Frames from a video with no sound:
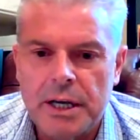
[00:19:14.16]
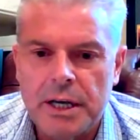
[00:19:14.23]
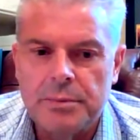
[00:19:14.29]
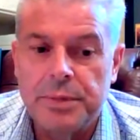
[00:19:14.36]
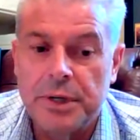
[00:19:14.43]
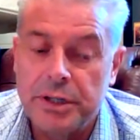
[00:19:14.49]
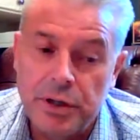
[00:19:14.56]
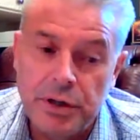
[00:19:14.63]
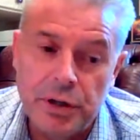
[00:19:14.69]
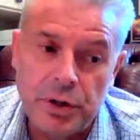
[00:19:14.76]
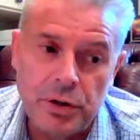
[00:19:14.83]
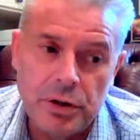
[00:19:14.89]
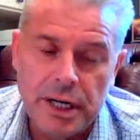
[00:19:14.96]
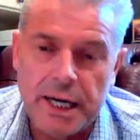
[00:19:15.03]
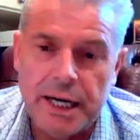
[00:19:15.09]
But, you
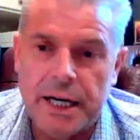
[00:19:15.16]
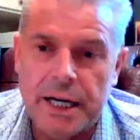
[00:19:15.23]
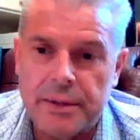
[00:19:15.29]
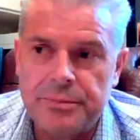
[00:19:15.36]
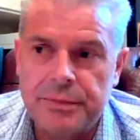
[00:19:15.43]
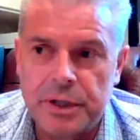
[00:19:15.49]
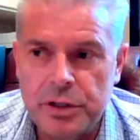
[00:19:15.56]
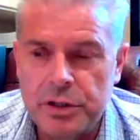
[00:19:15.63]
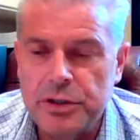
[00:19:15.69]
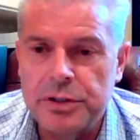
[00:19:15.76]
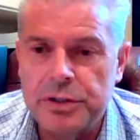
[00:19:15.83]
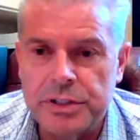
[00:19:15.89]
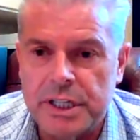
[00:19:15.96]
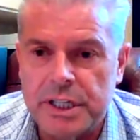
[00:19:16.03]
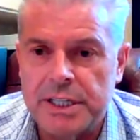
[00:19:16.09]
know, the good
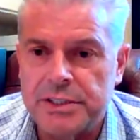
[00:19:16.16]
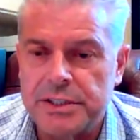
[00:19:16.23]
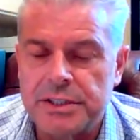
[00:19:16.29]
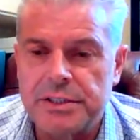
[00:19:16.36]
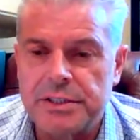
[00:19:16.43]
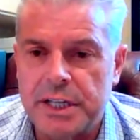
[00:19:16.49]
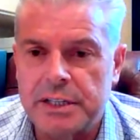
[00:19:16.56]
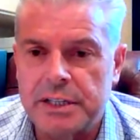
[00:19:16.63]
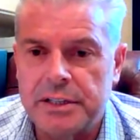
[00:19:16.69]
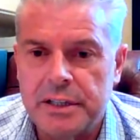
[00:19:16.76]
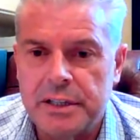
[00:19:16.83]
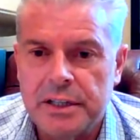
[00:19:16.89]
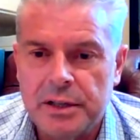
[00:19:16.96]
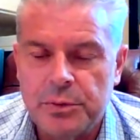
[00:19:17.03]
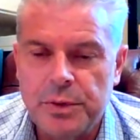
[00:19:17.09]
news is that
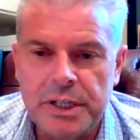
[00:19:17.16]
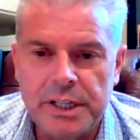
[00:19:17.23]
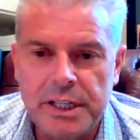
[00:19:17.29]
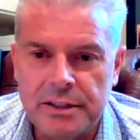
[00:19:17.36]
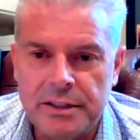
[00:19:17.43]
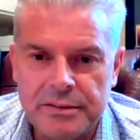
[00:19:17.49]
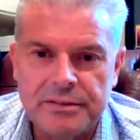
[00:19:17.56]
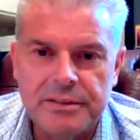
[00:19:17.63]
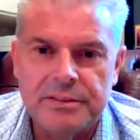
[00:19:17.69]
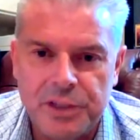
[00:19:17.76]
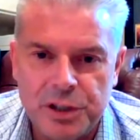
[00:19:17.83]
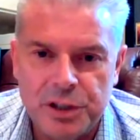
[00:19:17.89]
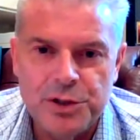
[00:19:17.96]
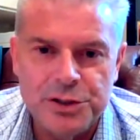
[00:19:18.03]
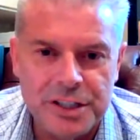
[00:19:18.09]
we didn't, to
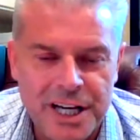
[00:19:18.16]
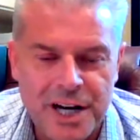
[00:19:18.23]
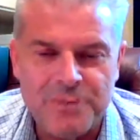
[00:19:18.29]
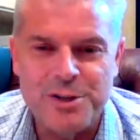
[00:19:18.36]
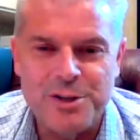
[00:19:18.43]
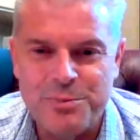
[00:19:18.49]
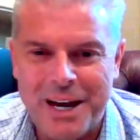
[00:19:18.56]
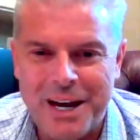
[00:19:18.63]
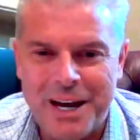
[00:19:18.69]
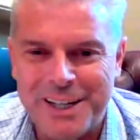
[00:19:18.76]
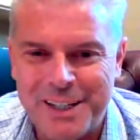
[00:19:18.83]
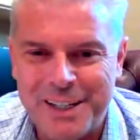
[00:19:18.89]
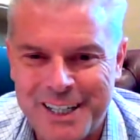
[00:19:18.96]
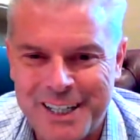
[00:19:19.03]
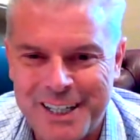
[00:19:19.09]
use the term
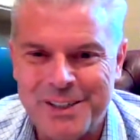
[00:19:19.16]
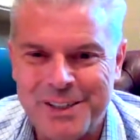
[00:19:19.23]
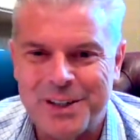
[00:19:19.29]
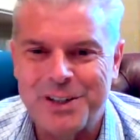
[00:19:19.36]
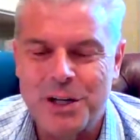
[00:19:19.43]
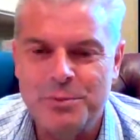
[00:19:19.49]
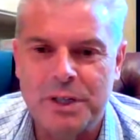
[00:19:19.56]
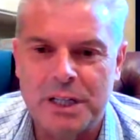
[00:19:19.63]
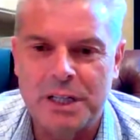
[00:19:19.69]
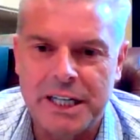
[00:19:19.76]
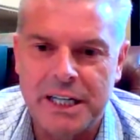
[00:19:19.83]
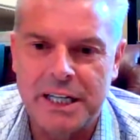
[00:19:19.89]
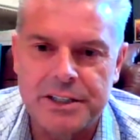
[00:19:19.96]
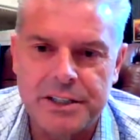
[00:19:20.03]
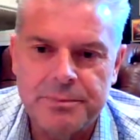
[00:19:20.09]
speculate to
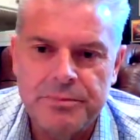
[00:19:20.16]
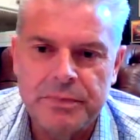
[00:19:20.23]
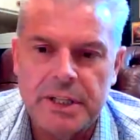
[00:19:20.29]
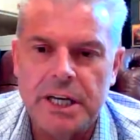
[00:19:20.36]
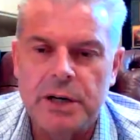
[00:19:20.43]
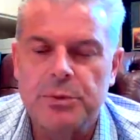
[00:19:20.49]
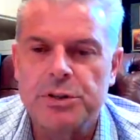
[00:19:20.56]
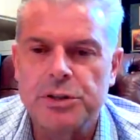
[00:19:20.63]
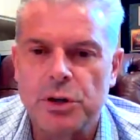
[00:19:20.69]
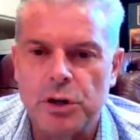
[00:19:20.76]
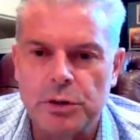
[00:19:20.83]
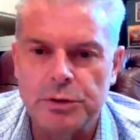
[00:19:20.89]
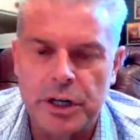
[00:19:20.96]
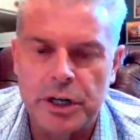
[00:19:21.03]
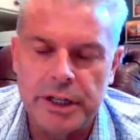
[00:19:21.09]
accumulate, it was
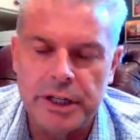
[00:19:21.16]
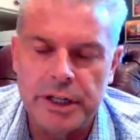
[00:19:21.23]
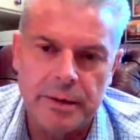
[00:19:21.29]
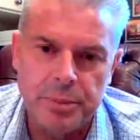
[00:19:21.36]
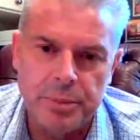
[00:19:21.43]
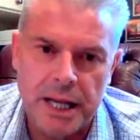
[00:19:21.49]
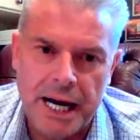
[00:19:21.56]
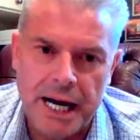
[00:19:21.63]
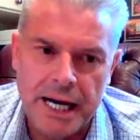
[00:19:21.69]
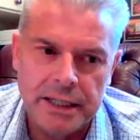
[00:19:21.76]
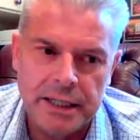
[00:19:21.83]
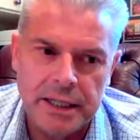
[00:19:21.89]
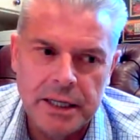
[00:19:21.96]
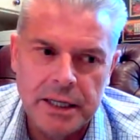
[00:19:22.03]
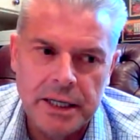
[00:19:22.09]
all done in a plan.
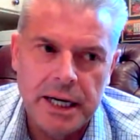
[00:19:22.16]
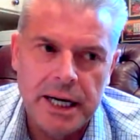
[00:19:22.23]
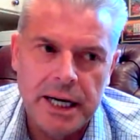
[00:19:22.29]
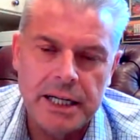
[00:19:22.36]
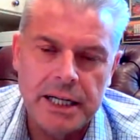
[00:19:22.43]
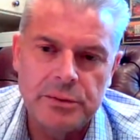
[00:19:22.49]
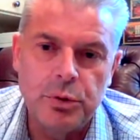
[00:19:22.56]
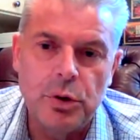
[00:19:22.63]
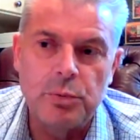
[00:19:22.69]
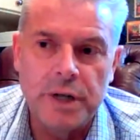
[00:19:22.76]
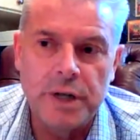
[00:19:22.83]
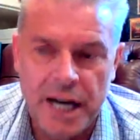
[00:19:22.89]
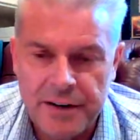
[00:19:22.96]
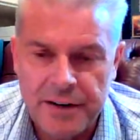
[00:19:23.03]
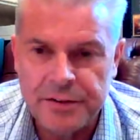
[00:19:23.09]
And what we
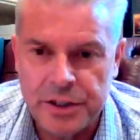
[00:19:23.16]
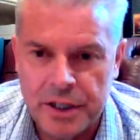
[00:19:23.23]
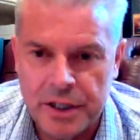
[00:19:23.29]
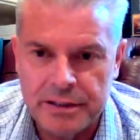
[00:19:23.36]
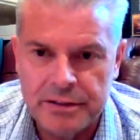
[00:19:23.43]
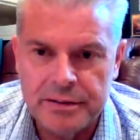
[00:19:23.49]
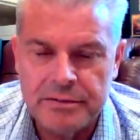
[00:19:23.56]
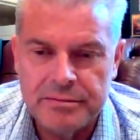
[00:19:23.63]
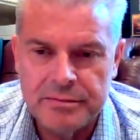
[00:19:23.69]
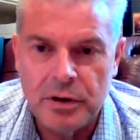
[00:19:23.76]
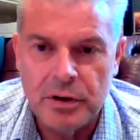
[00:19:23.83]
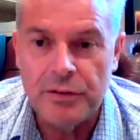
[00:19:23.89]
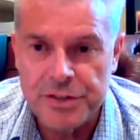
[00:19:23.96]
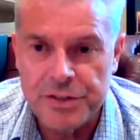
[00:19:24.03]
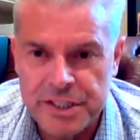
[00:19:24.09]
have done,
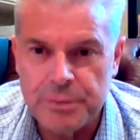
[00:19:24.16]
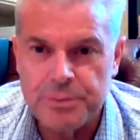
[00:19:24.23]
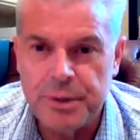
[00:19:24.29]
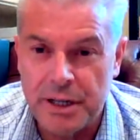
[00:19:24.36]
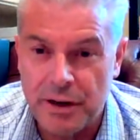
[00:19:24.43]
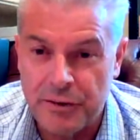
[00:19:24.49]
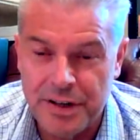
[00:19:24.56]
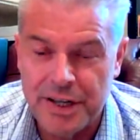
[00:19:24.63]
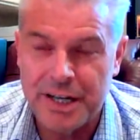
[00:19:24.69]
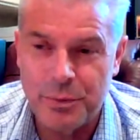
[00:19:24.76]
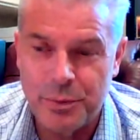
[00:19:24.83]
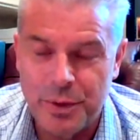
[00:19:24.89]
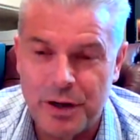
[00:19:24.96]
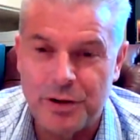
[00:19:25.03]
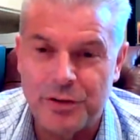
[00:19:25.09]
obviously being a very
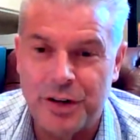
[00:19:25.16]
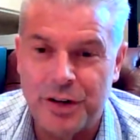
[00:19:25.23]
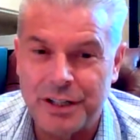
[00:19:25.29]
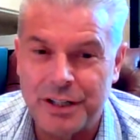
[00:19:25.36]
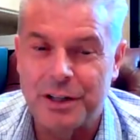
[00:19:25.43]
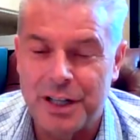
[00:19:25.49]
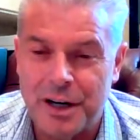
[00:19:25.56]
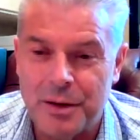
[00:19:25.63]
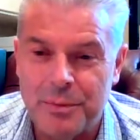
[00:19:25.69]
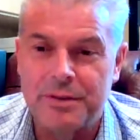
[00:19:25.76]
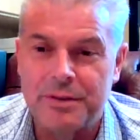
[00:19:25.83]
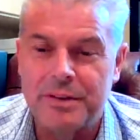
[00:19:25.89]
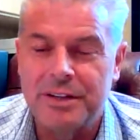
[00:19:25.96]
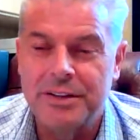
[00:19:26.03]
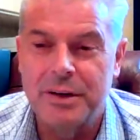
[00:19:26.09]
well-run club
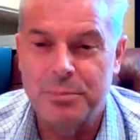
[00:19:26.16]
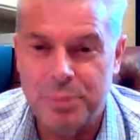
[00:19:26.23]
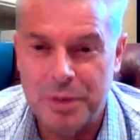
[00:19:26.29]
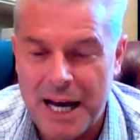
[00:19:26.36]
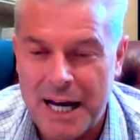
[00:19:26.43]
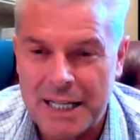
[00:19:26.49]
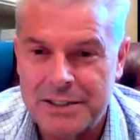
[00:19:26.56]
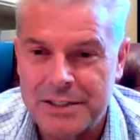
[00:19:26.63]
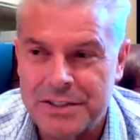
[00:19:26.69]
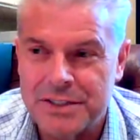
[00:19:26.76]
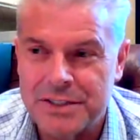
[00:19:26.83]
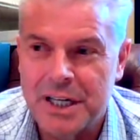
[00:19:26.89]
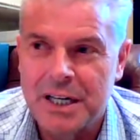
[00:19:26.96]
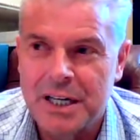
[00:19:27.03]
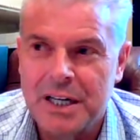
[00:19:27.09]
and that
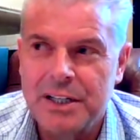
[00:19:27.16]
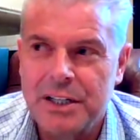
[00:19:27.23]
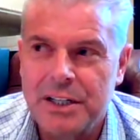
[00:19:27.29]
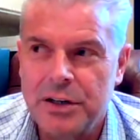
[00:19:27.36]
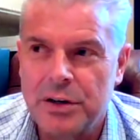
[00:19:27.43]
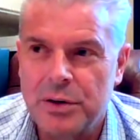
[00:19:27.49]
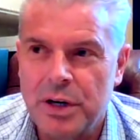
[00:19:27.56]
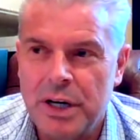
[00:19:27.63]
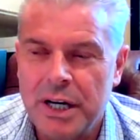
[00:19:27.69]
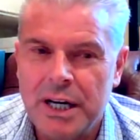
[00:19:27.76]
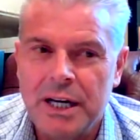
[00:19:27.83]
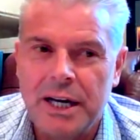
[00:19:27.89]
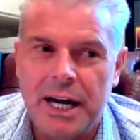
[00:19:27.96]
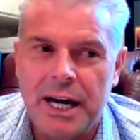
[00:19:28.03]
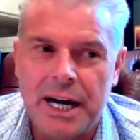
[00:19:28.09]
plans, you know,
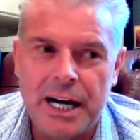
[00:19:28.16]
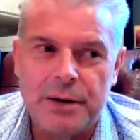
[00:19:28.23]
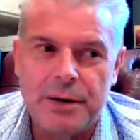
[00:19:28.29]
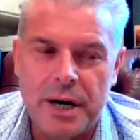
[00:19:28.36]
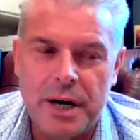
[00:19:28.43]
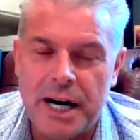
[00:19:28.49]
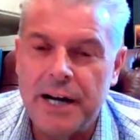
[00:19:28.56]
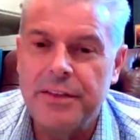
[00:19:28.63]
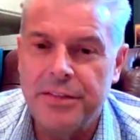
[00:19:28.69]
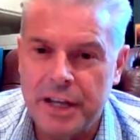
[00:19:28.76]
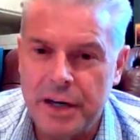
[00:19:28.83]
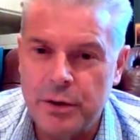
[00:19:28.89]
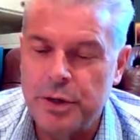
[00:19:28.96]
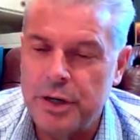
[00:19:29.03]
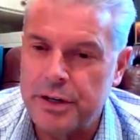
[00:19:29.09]
I
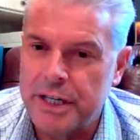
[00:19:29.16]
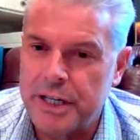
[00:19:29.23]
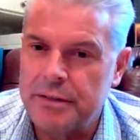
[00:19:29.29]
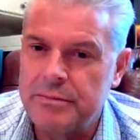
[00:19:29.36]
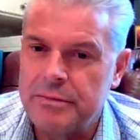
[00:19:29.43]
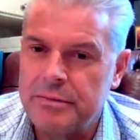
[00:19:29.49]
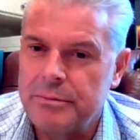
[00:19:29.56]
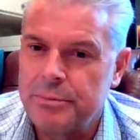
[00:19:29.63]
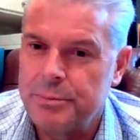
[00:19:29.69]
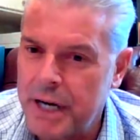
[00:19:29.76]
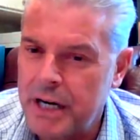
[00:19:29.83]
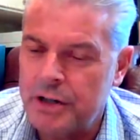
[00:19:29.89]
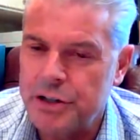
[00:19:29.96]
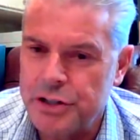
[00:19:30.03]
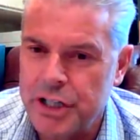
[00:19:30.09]
think we are in
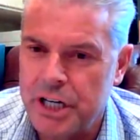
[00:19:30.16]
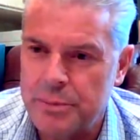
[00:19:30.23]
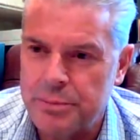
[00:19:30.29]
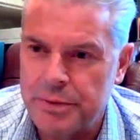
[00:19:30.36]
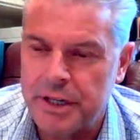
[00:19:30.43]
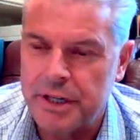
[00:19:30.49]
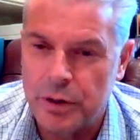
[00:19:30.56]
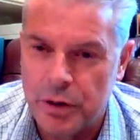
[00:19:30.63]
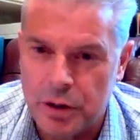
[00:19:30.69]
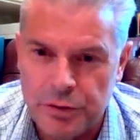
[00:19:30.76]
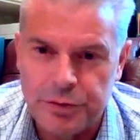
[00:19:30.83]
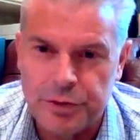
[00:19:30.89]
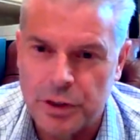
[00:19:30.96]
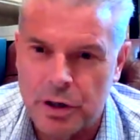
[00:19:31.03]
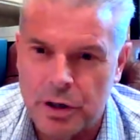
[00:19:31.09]
better shape than an
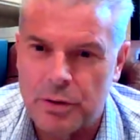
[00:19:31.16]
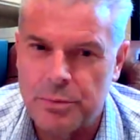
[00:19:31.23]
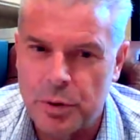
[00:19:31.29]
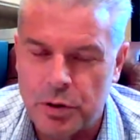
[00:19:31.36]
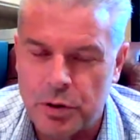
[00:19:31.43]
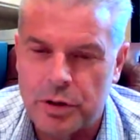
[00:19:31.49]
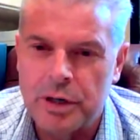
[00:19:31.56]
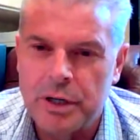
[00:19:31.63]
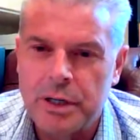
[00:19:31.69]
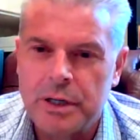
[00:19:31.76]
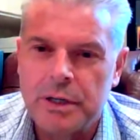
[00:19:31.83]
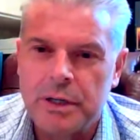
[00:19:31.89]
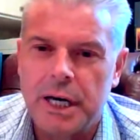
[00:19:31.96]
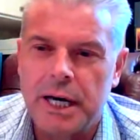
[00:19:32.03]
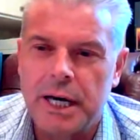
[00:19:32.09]
awful lot more
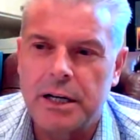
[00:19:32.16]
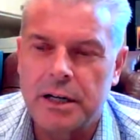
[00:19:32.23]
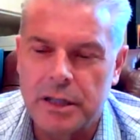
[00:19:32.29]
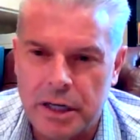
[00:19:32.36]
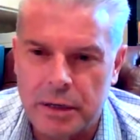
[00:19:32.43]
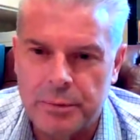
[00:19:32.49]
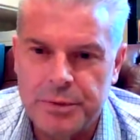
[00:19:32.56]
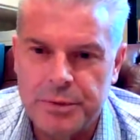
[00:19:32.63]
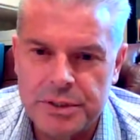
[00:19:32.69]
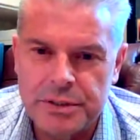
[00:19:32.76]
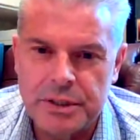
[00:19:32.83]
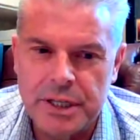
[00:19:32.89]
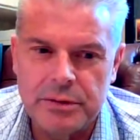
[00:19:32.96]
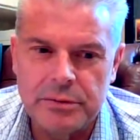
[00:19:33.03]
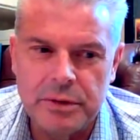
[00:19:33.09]
clubs,
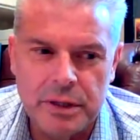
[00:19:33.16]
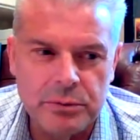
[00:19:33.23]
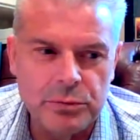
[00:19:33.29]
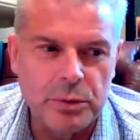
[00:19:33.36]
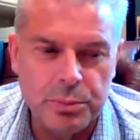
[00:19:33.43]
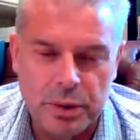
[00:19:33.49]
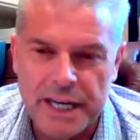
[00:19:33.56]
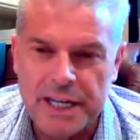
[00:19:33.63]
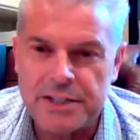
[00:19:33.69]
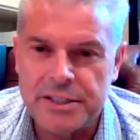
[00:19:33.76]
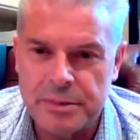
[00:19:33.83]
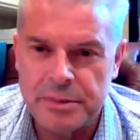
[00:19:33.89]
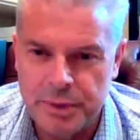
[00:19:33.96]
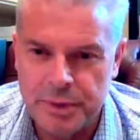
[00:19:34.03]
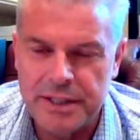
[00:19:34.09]
and we're blessed
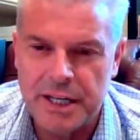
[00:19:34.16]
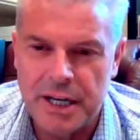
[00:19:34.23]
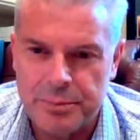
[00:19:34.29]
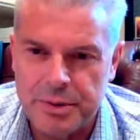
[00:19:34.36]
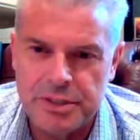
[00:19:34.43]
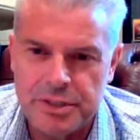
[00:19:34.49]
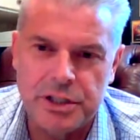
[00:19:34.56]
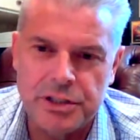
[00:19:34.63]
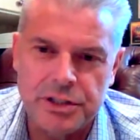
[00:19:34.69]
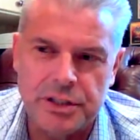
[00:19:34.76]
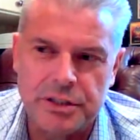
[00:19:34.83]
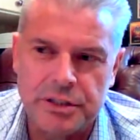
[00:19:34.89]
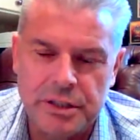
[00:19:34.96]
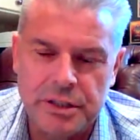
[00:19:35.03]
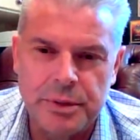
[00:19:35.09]
to be in that
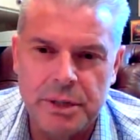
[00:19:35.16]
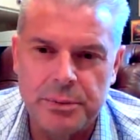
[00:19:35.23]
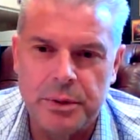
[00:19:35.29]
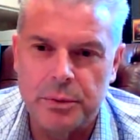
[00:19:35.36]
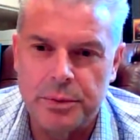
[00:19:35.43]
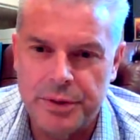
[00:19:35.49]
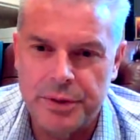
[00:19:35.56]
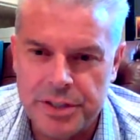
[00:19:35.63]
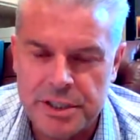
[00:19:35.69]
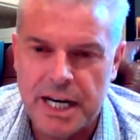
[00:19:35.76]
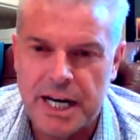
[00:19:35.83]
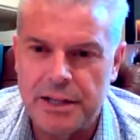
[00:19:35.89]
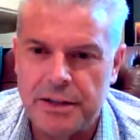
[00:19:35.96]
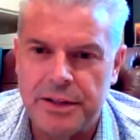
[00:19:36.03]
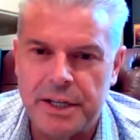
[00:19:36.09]
position to be able to
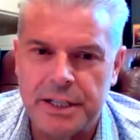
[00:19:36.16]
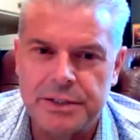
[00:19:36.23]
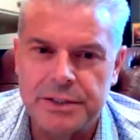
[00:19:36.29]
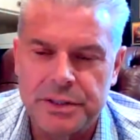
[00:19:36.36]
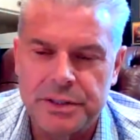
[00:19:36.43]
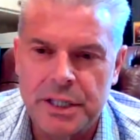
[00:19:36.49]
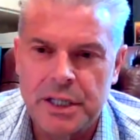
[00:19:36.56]
withstand this